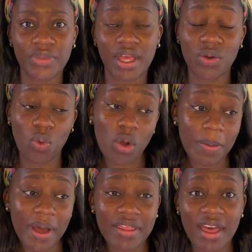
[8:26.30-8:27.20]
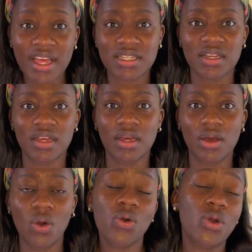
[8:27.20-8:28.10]
and walk by that,
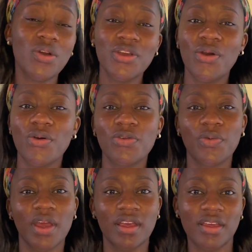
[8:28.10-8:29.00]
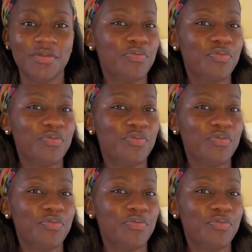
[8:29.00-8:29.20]
or go your own way,